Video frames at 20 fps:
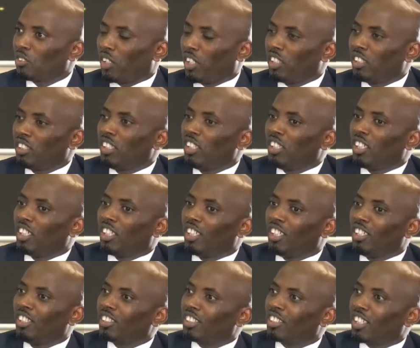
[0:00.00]
Right?
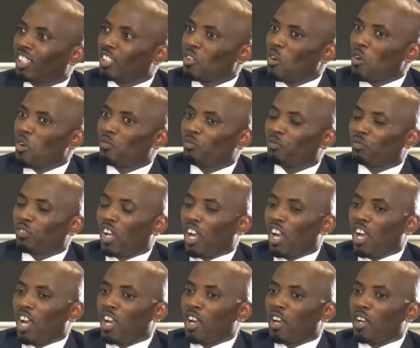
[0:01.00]
Instead of,
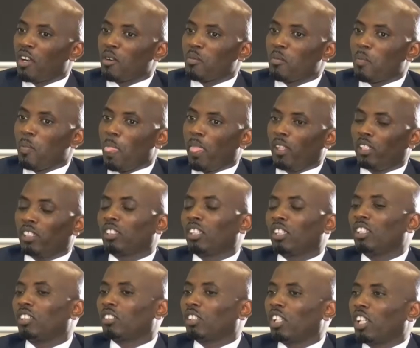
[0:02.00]

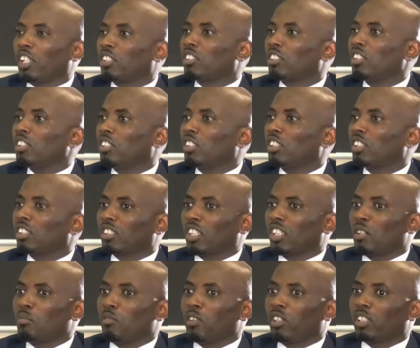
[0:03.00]
it's like teaching
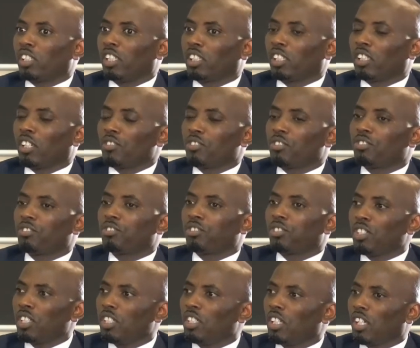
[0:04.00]
someone like
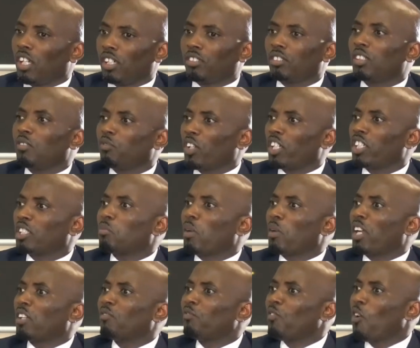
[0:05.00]
3 divided
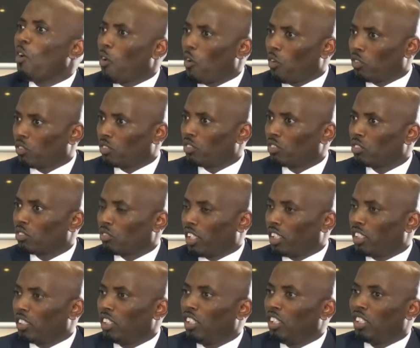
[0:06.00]
by 4,
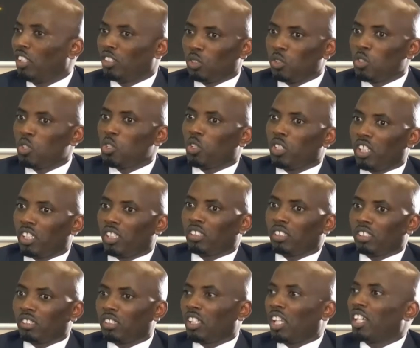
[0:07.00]
right? You know that
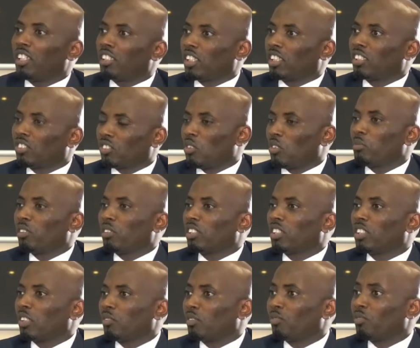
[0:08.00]
the answer is
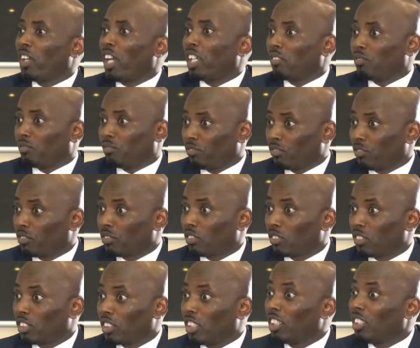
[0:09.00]
0.75.
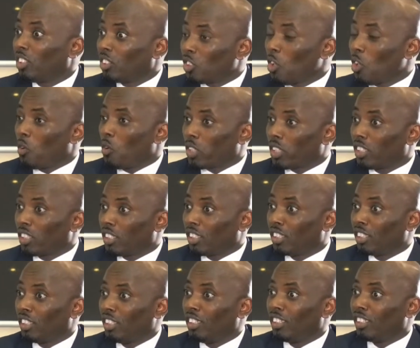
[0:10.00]
It is did not
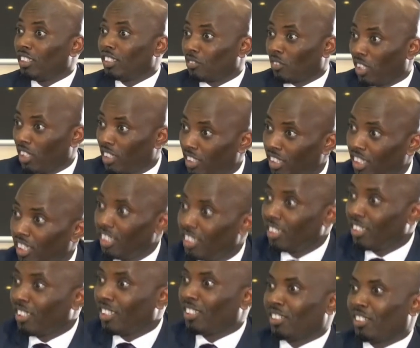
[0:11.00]
know that, but okay.
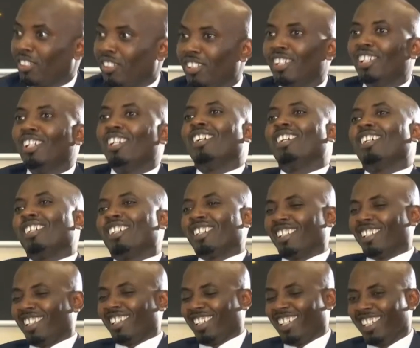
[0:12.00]
That's good to
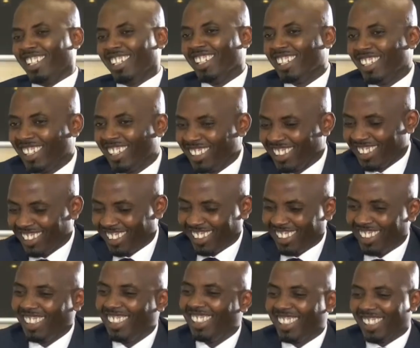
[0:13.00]
know. That's
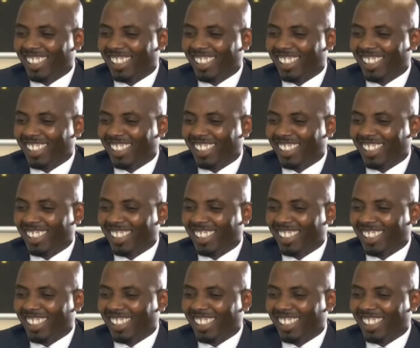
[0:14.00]
okay.